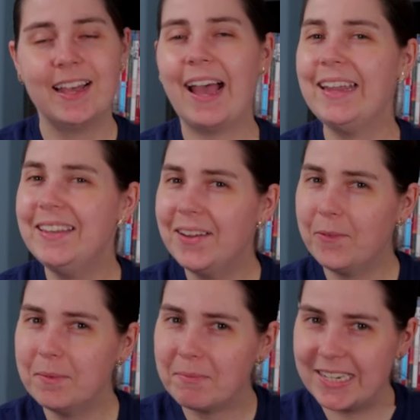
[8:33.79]
I know
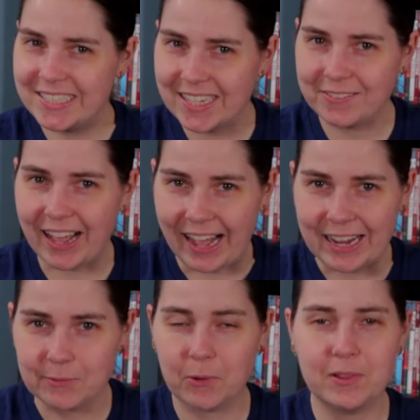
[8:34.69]
it might sound
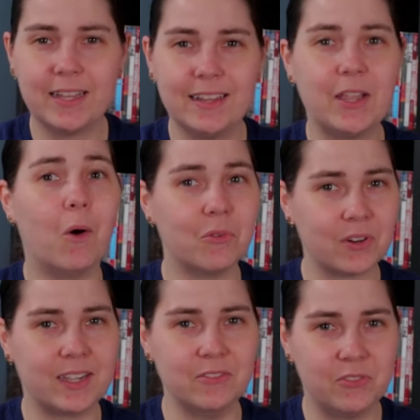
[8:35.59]
eye-rollingly
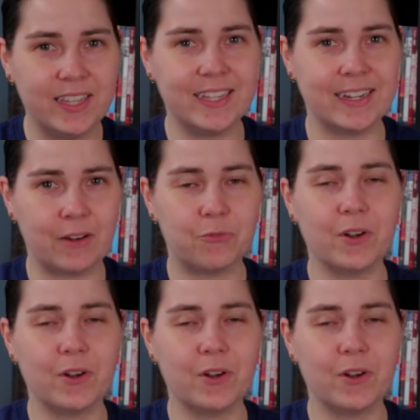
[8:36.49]
over-convenient at